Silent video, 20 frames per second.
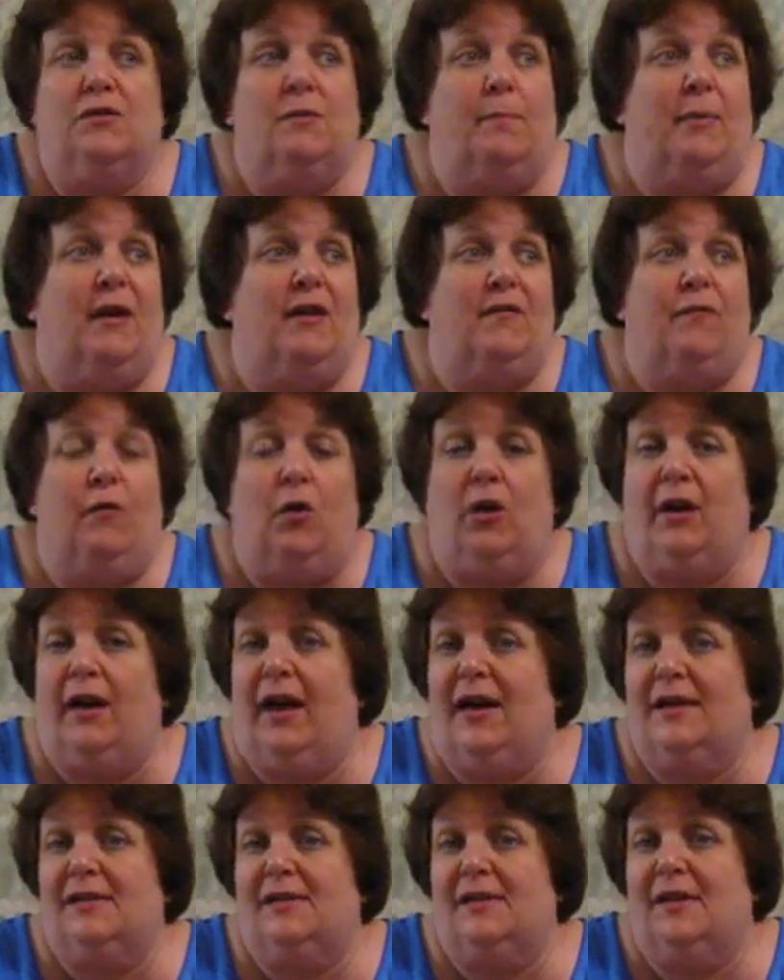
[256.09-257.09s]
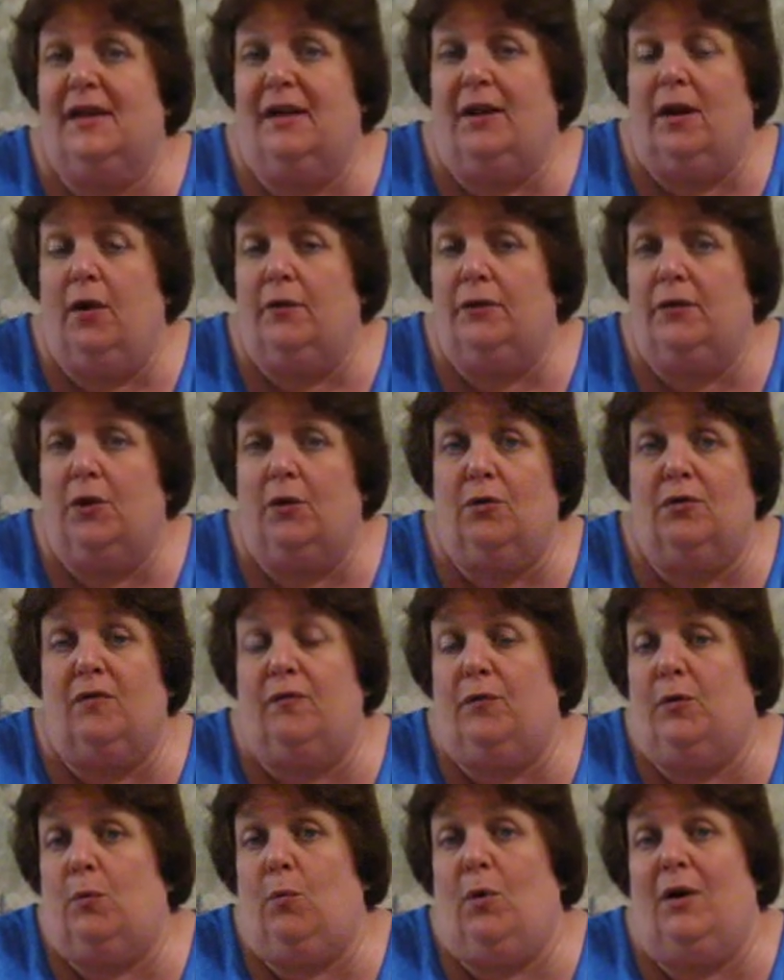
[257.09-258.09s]
It paid for our gas to get out there and
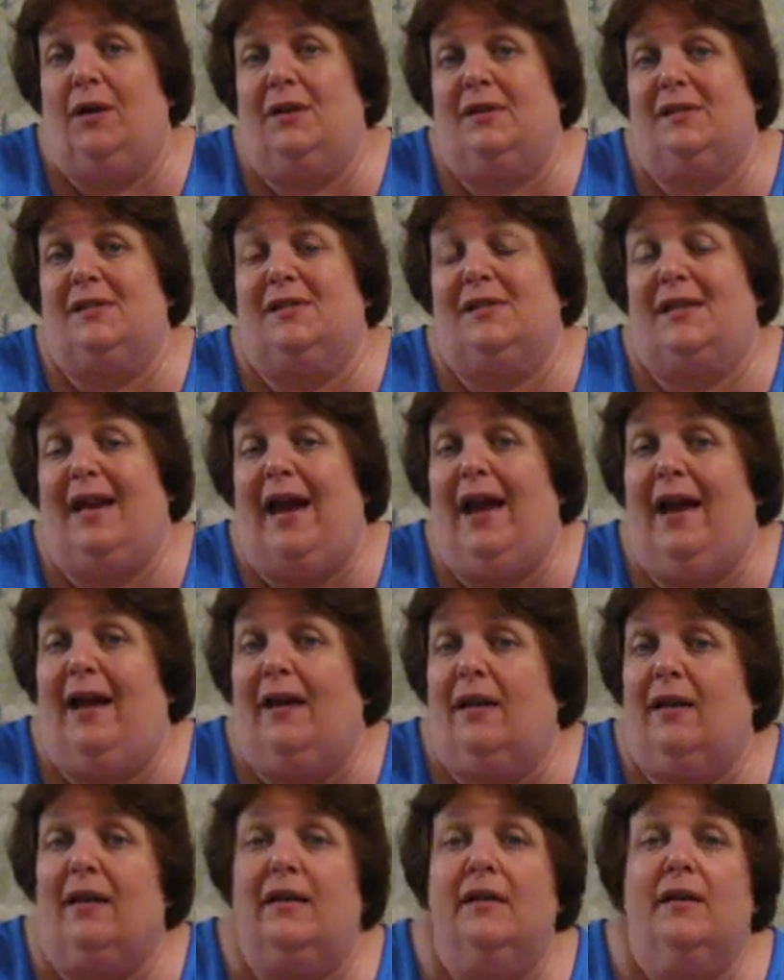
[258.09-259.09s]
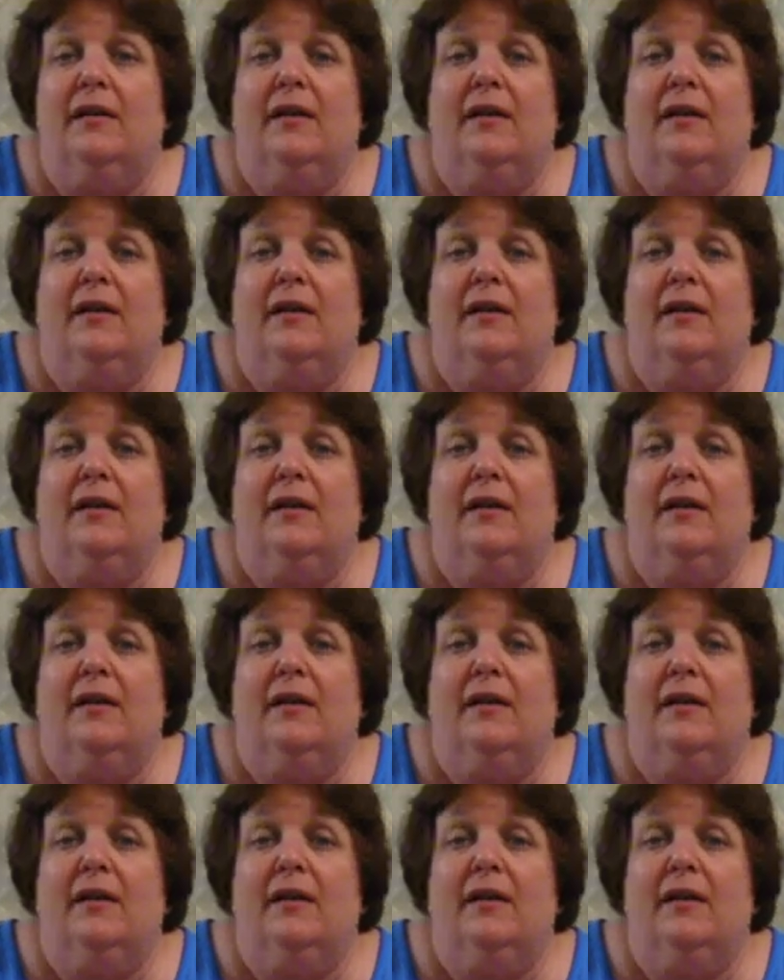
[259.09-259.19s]
if we wanted a snack.